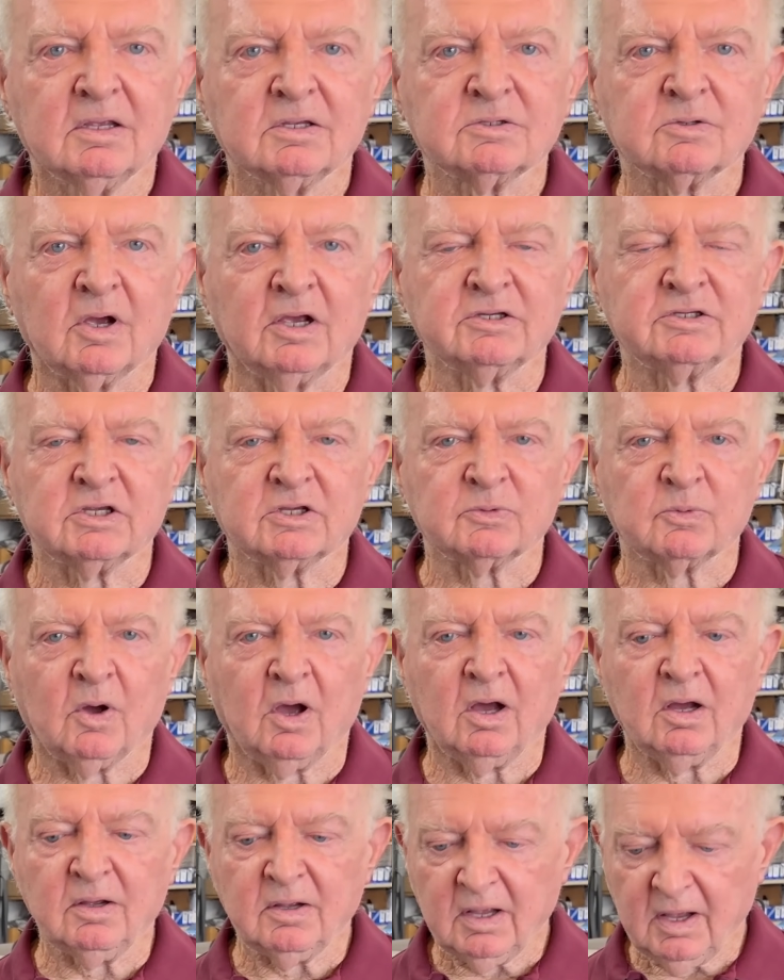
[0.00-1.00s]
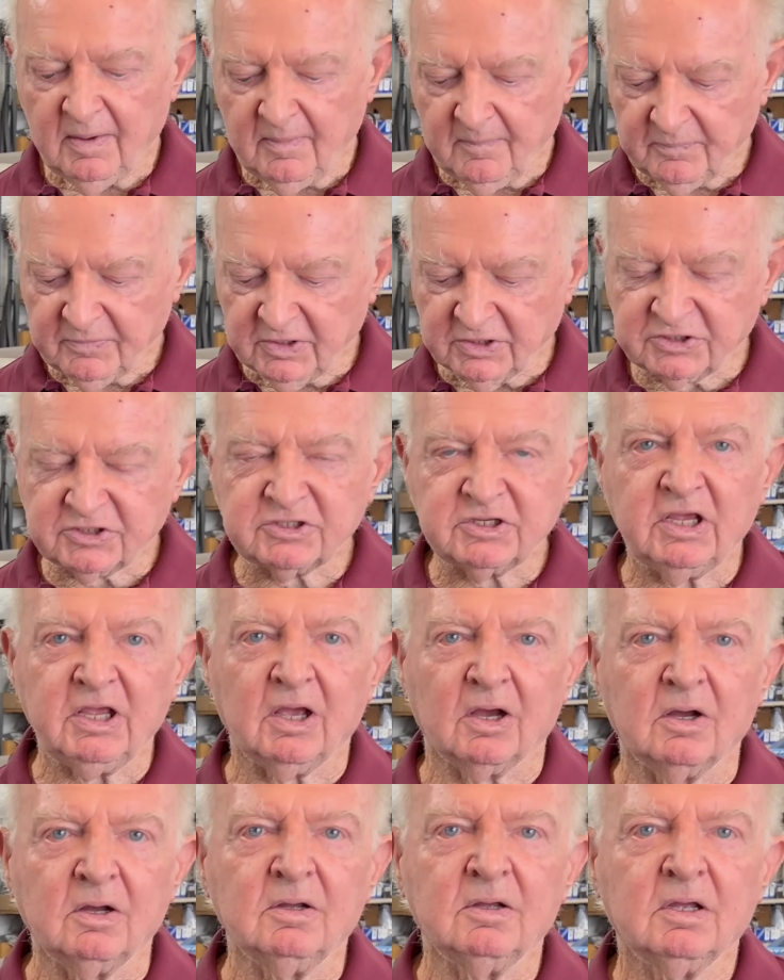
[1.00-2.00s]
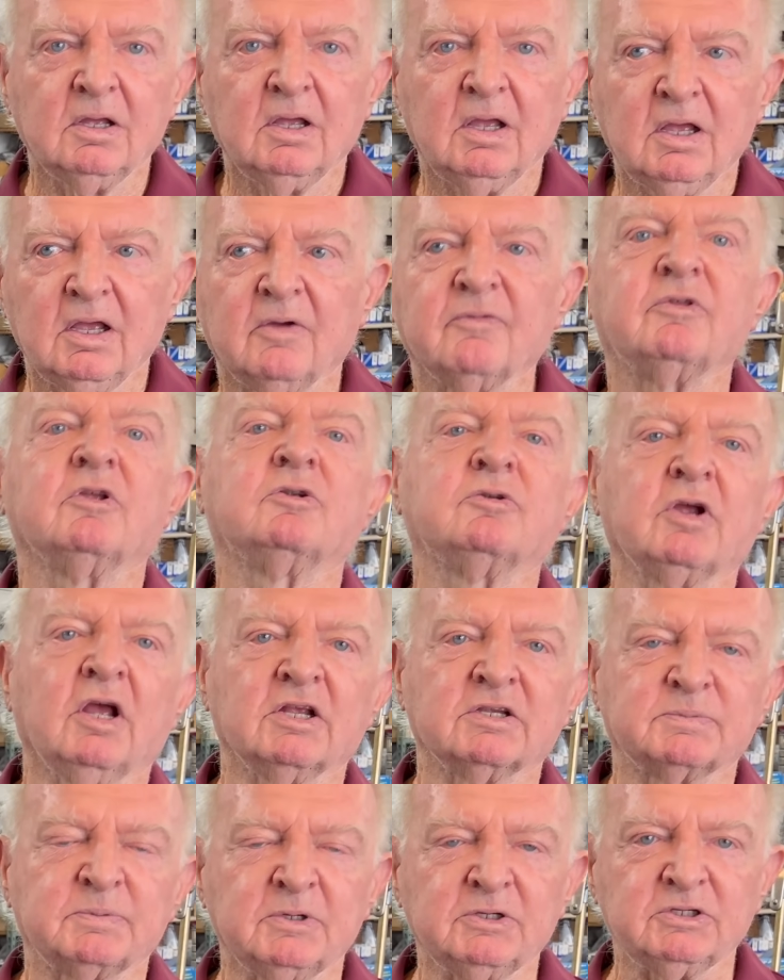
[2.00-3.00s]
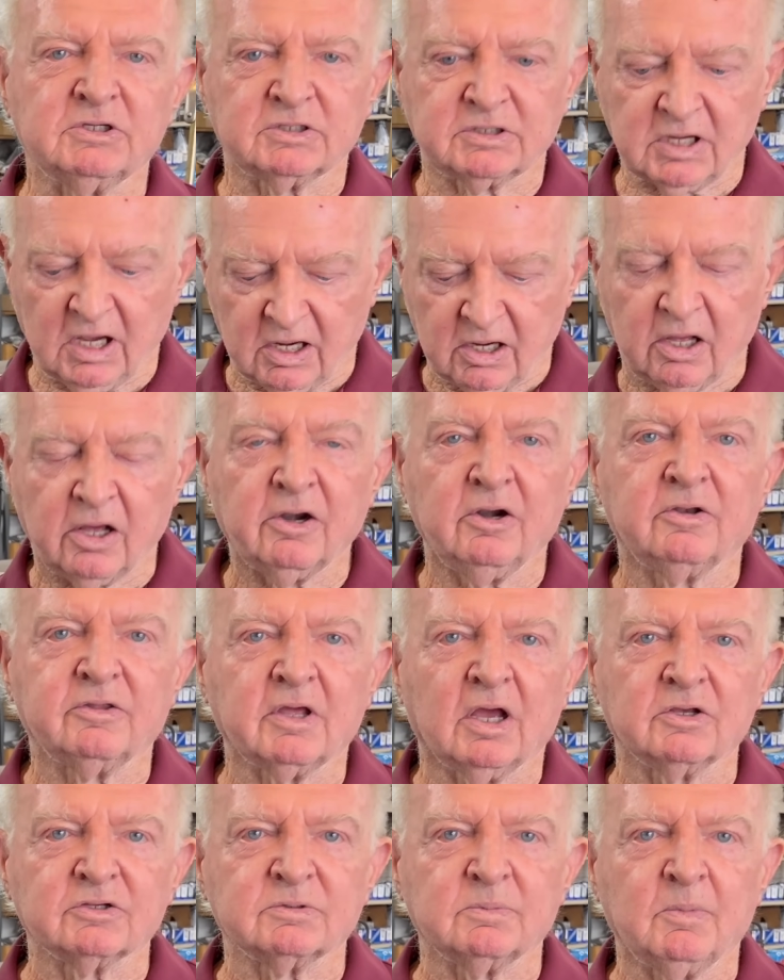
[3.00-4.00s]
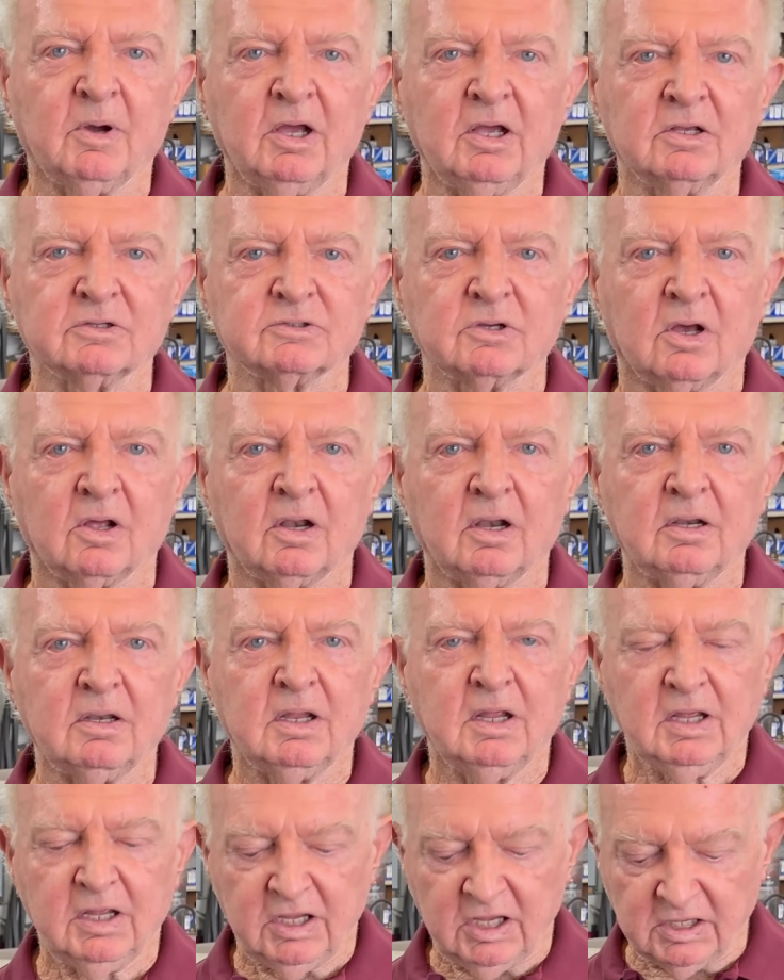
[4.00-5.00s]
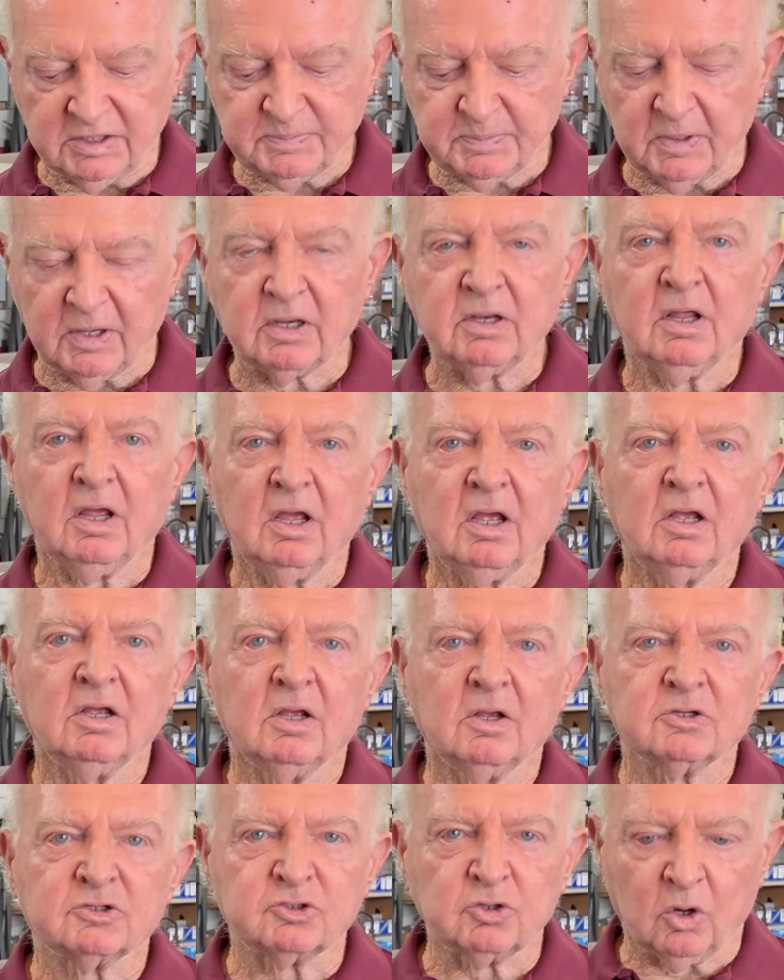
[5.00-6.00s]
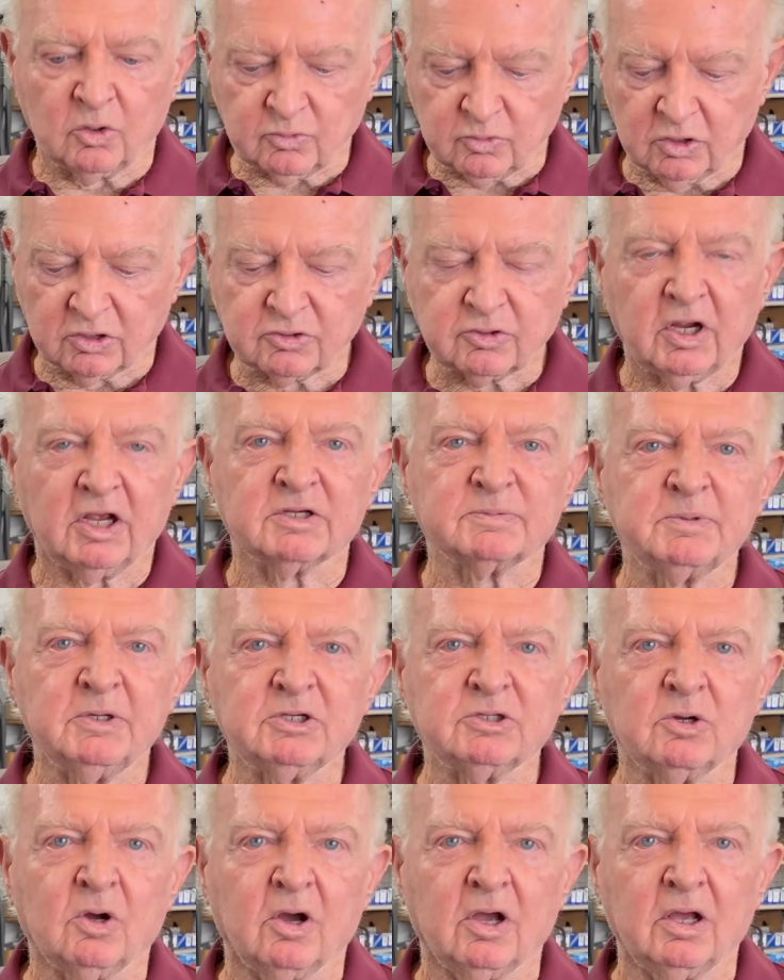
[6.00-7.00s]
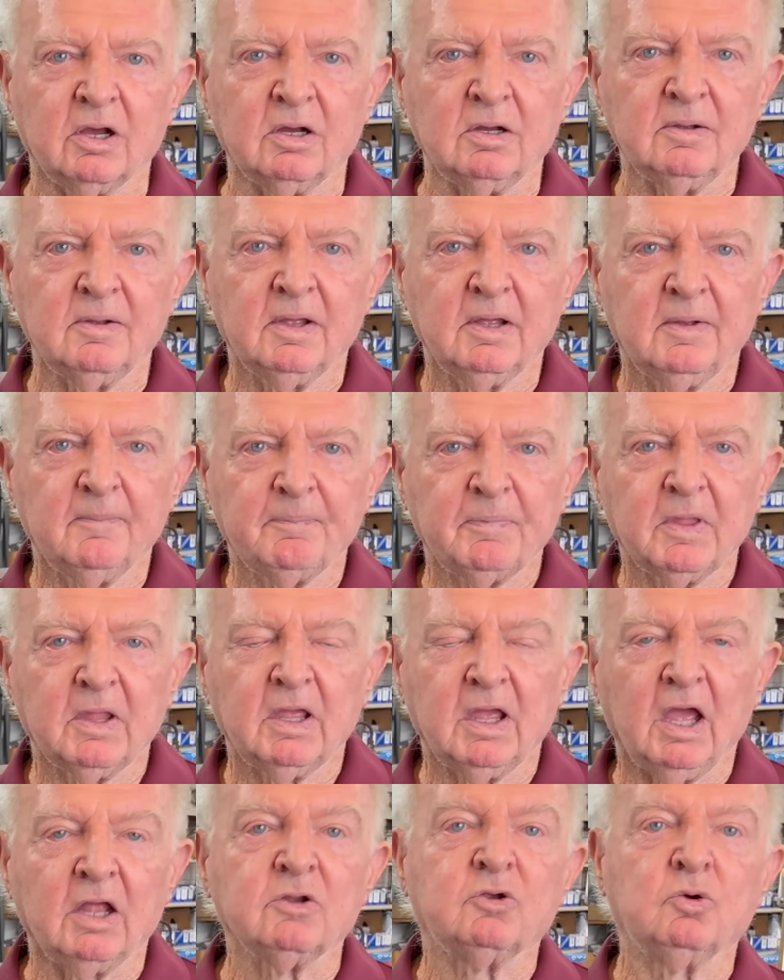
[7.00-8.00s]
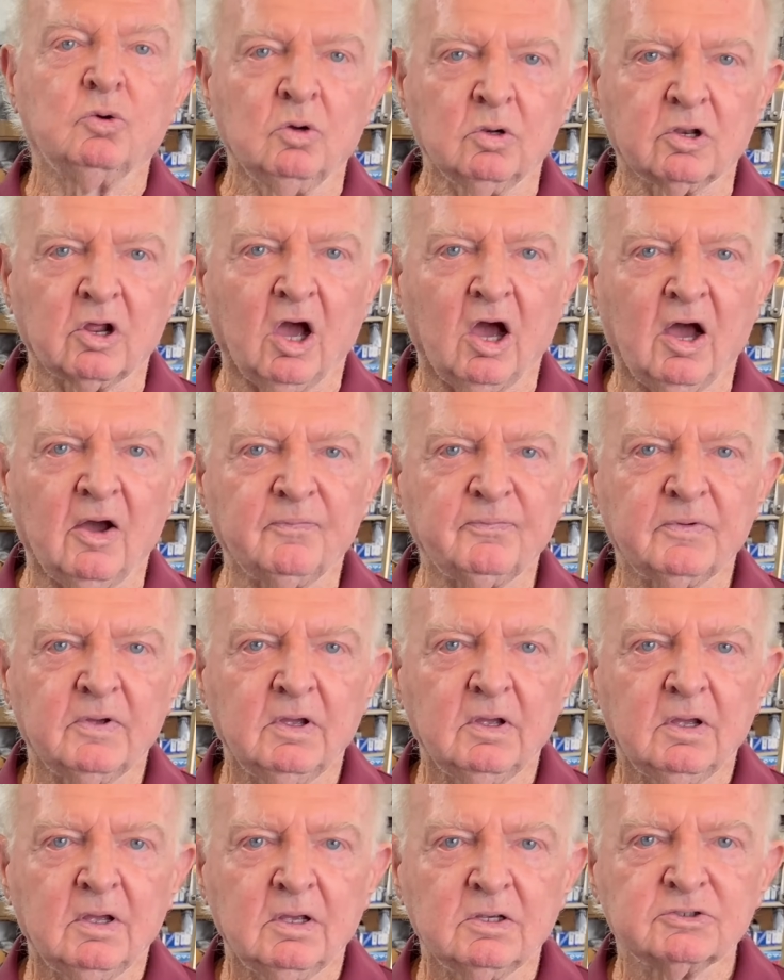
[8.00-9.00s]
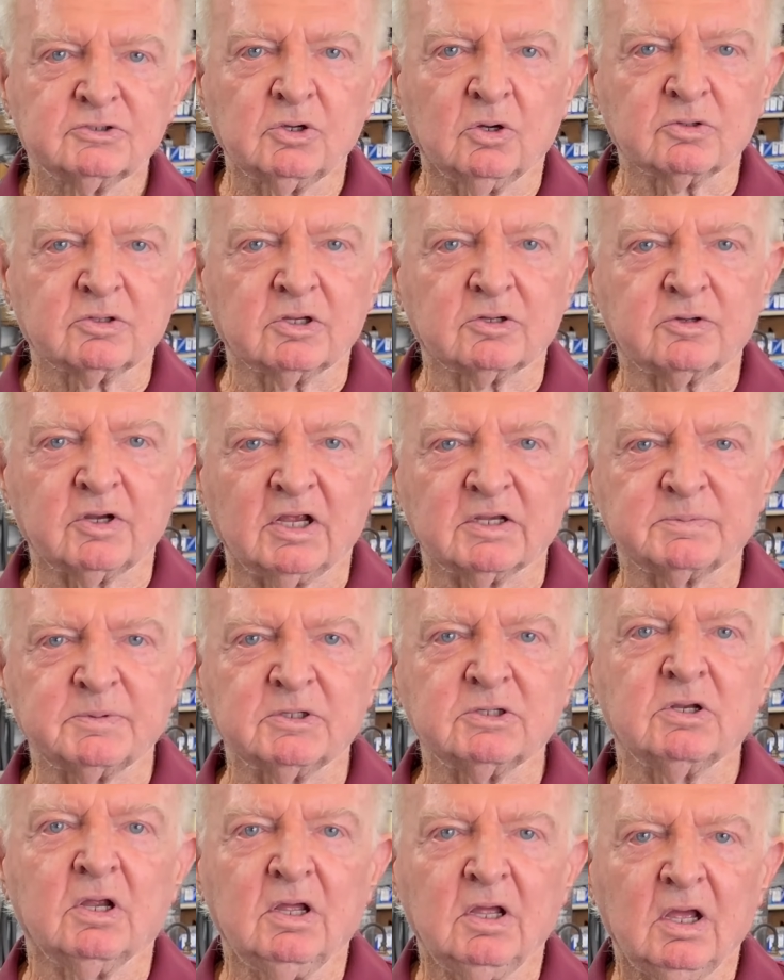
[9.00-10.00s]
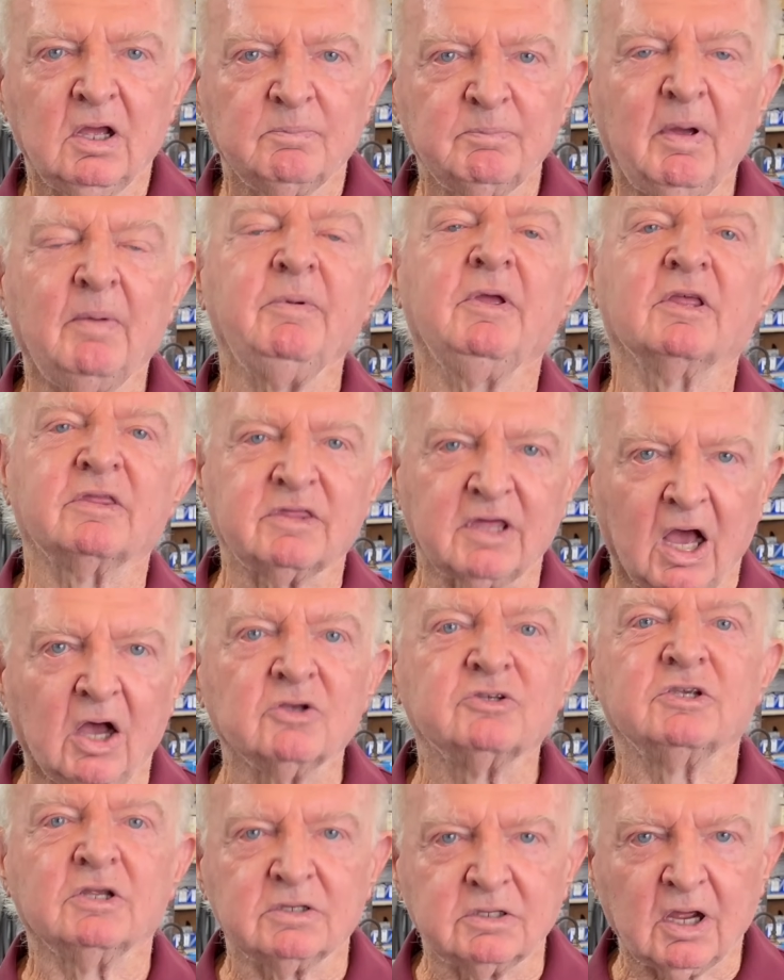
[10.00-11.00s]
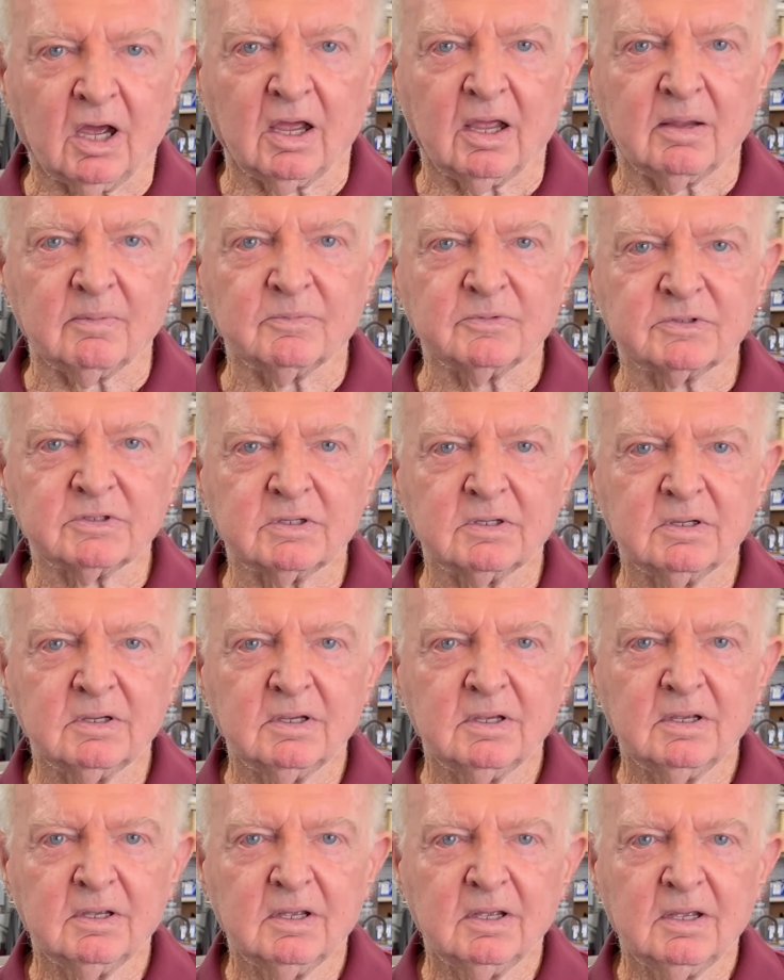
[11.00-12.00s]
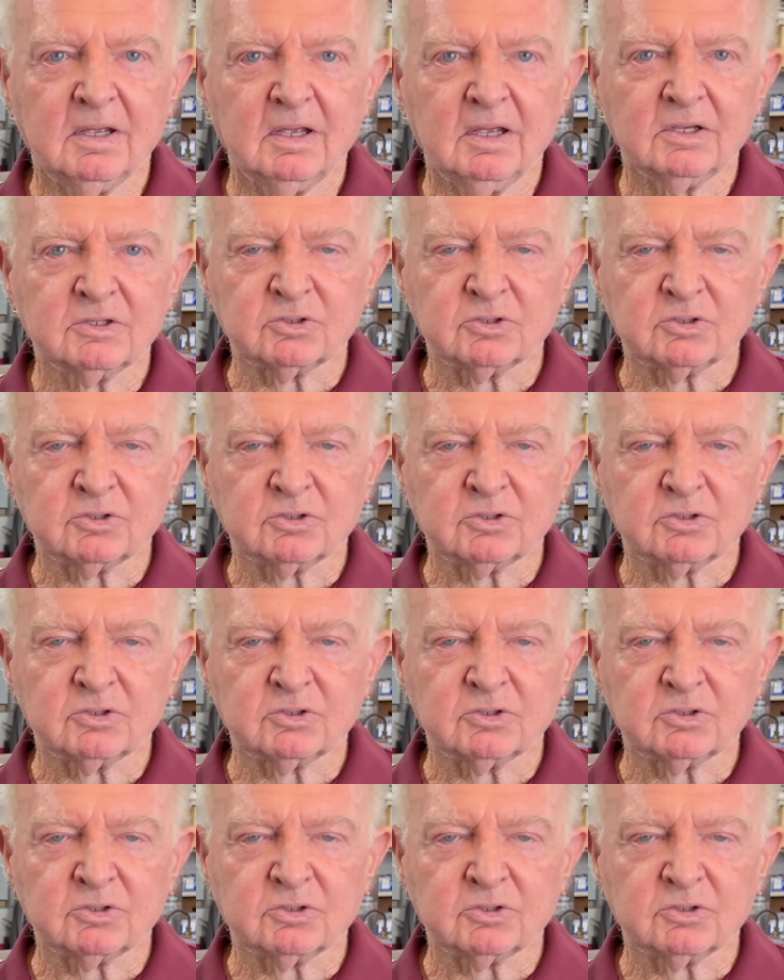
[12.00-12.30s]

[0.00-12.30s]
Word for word: So I says, "Well, the seal, if the transmission's got 100,000 miles on it, it's been soaked with transmission oil and cooled off, soaked the transmission maybe a thousand times." Right.